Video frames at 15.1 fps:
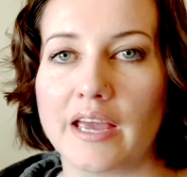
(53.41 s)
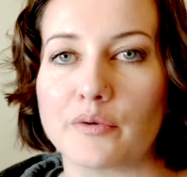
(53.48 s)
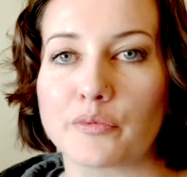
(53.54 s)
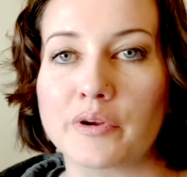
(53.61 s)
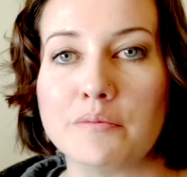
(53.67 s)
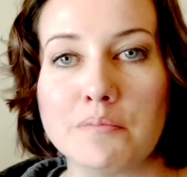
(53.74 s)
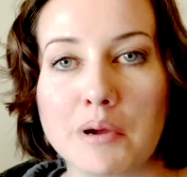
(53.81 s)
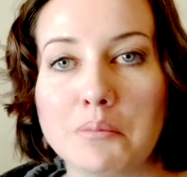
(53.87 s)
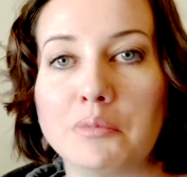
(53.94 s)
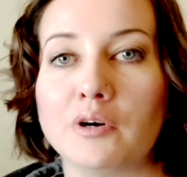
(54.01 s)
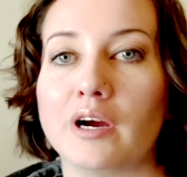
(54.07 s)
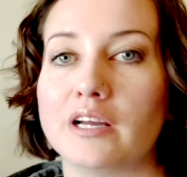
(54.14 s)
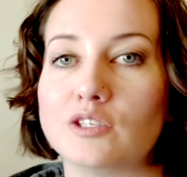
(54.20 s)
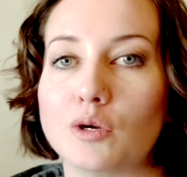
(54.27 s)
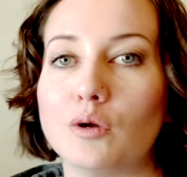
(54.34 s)
And
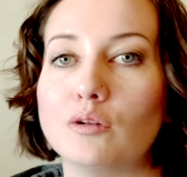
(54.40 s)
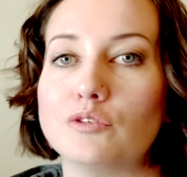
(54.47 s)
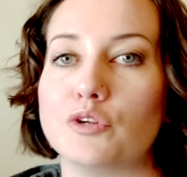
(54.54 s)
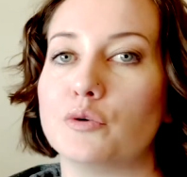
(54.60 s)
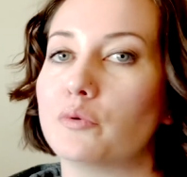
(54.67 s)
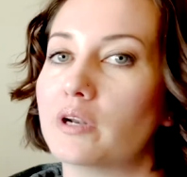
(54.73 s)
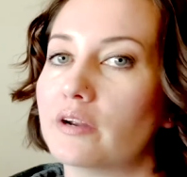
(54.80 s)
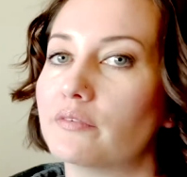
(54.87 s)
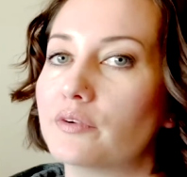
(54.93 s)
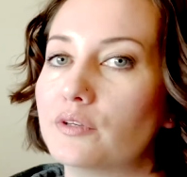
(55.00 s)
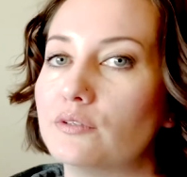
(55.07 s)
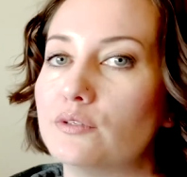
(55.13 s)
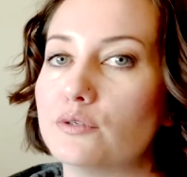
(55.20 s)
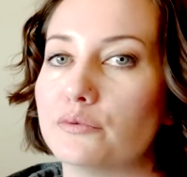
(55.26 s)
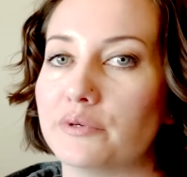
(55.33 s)
remember, I told you, whenever
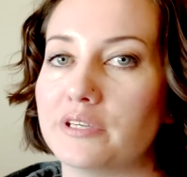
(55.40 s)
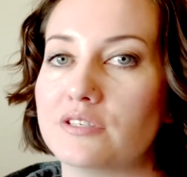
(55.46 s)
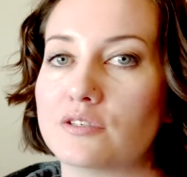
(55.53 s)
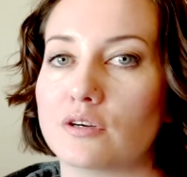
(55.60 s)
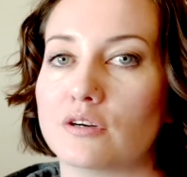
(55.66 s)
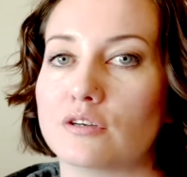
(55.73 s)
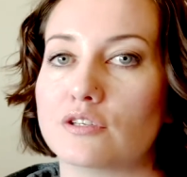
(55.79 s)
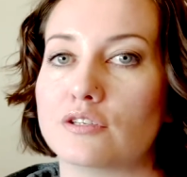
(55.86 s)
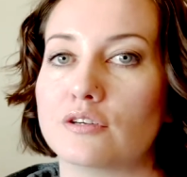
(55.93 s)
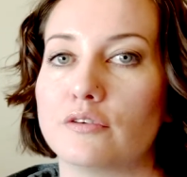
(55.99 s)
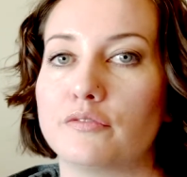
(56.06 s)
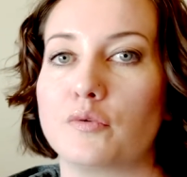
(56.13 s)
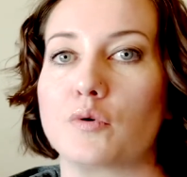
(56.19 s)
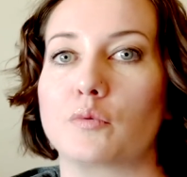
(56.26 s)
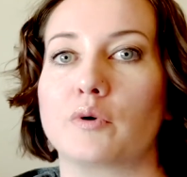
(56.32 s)
you do research
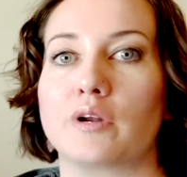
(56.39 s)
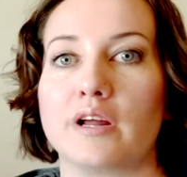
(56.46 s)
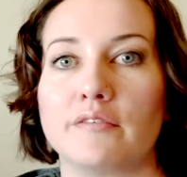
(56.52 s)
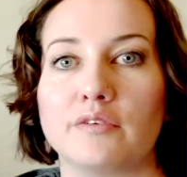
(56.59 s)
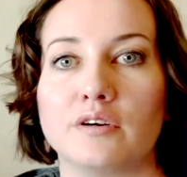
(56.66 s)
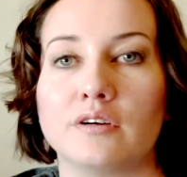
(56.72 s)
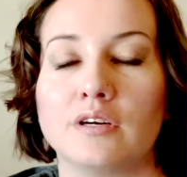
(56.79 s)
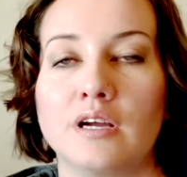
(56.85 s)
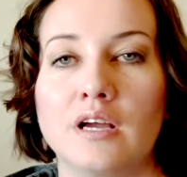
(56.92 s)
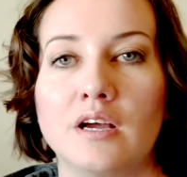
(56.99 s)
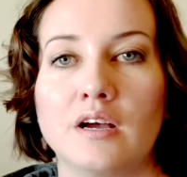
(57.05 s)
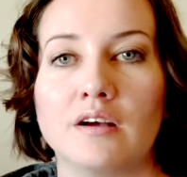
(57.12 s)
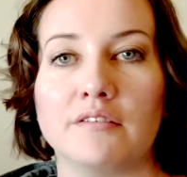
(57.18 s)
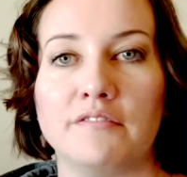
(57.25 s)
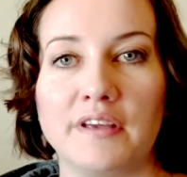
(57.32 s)
for whatever
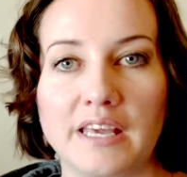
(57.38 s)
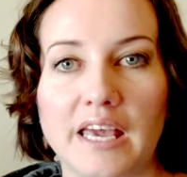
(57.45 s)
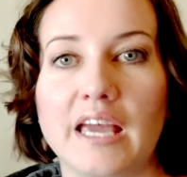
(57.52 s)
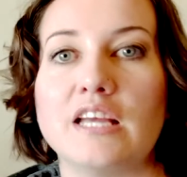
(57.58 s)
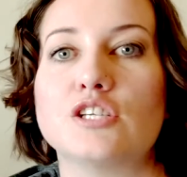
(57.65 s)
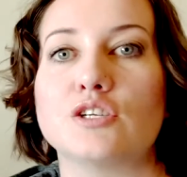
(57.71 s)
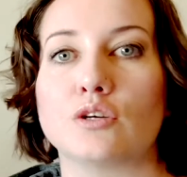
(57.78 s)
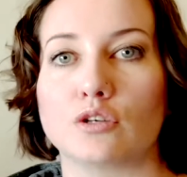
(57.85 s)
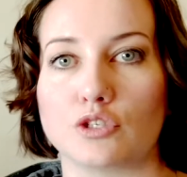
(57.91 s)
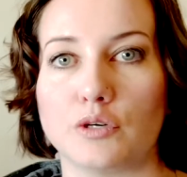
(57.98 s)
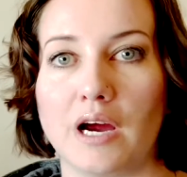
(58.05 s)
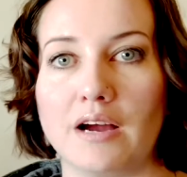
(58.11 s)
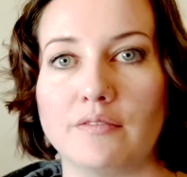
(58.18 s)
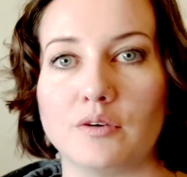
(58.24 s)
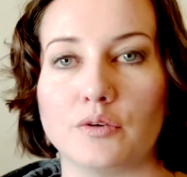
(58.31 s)
vacation or
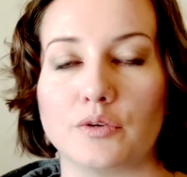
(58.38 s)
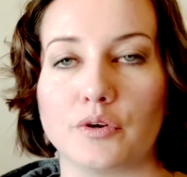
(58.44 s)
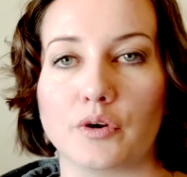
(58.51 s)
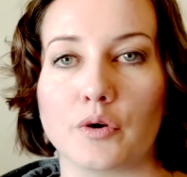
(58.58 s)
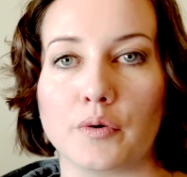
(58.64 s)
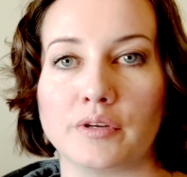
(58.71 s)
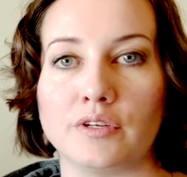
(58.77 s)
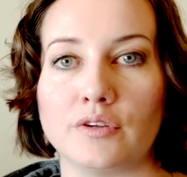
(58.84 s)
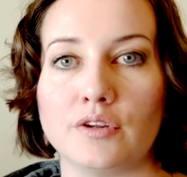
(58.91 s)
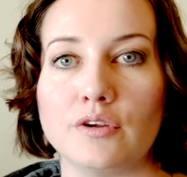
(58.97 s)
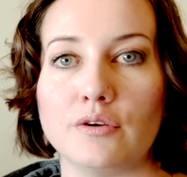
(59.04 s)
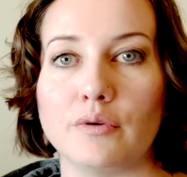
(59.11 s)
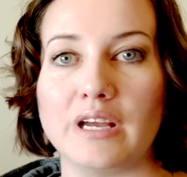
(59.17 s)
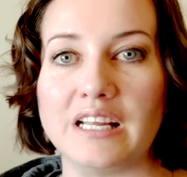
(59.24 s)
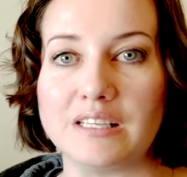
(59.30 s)
travel you're going to
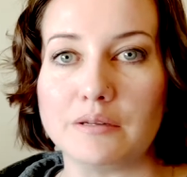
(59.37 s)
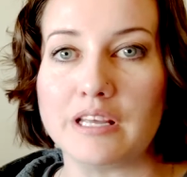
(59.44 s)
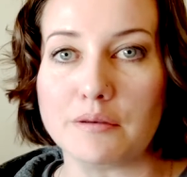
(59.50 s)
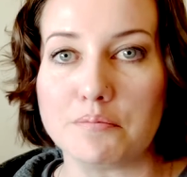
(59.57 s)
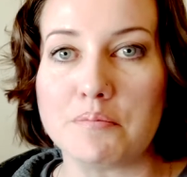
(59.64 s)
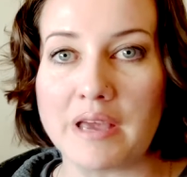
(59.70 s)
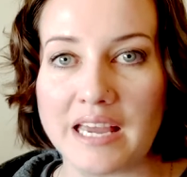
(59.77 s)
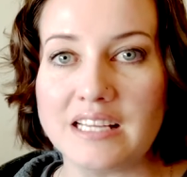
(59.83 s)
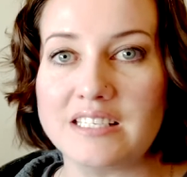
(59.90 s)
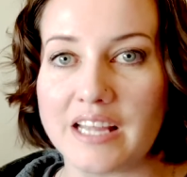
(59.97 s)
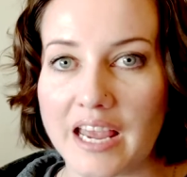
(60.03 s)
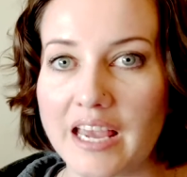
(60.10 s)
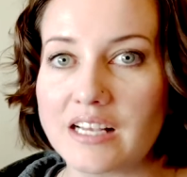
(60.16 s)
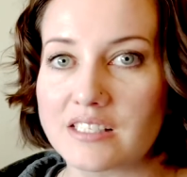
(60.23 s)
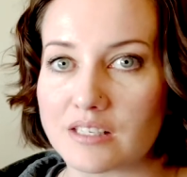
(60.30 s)
do, it may
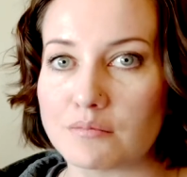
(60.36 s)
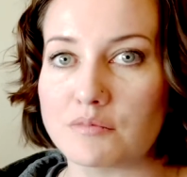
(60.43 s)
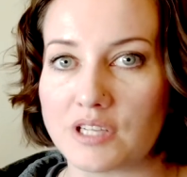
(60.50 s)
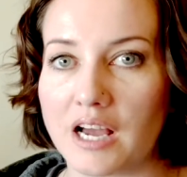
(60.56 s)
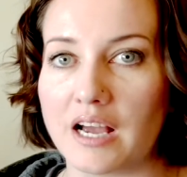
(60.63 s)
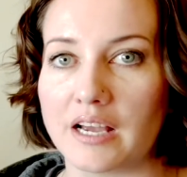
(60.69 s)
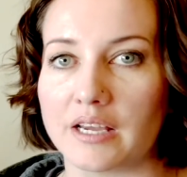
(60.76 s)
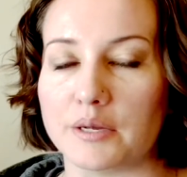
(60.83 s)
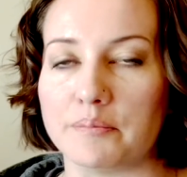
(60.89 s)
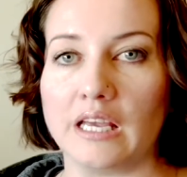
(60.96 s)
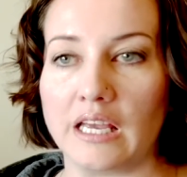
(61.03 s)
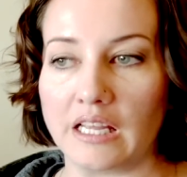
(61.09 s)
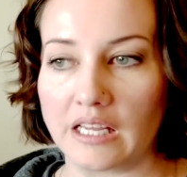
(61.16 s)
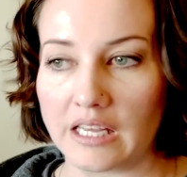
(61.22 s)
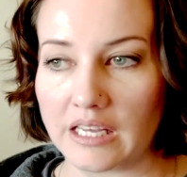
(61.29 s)
take some time.
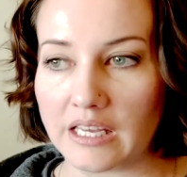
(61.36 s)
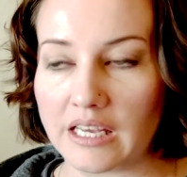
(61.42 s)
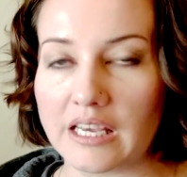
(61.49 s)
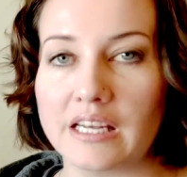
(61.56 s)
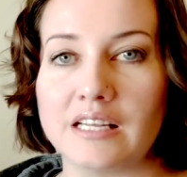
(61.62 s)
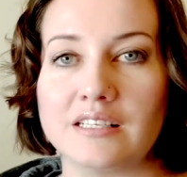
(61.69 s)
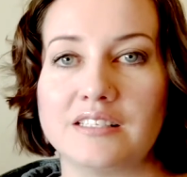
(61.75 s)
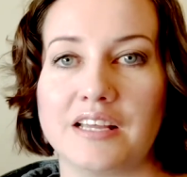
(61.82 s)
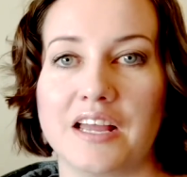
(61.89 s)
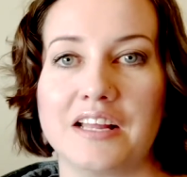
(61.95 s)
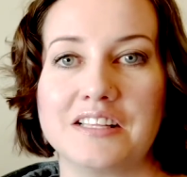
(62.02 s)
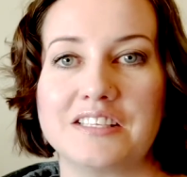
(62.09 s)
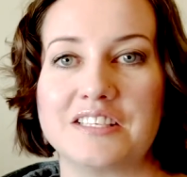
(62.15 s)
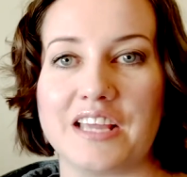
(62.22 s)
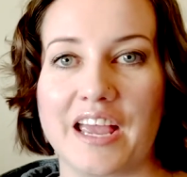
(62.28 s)
It can get
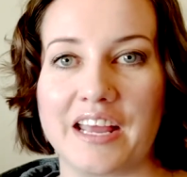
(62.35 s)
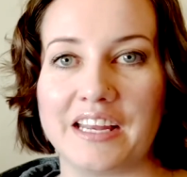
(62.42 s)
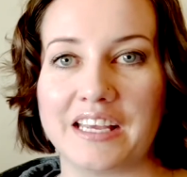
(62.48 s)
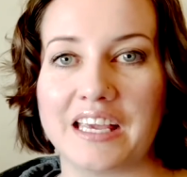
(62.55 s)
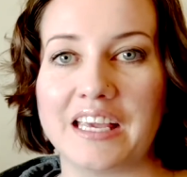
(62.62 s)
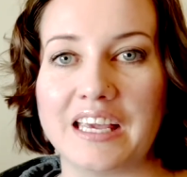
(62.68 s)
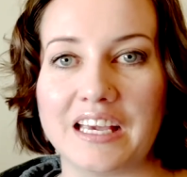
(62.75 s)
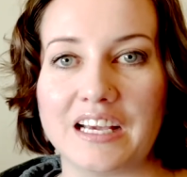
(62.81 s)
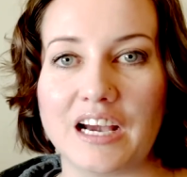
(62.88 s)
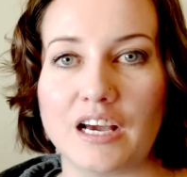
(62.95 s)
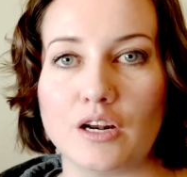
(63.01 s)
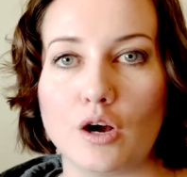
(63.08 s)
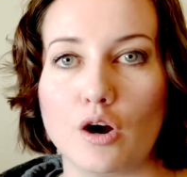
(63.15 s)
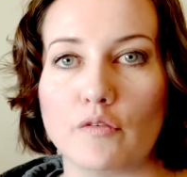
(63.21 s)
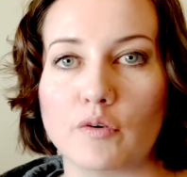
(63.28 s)
intense and it can get
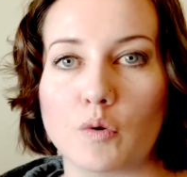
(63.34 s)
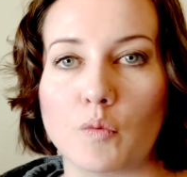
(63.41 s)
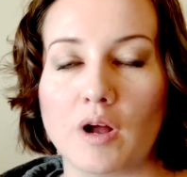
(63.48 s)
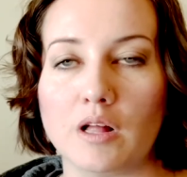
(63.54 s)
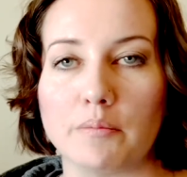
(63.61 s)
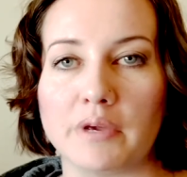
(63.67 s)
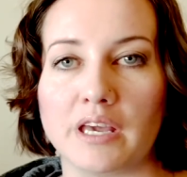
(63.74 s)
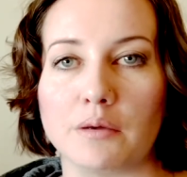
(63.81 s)
kind of overwhelming,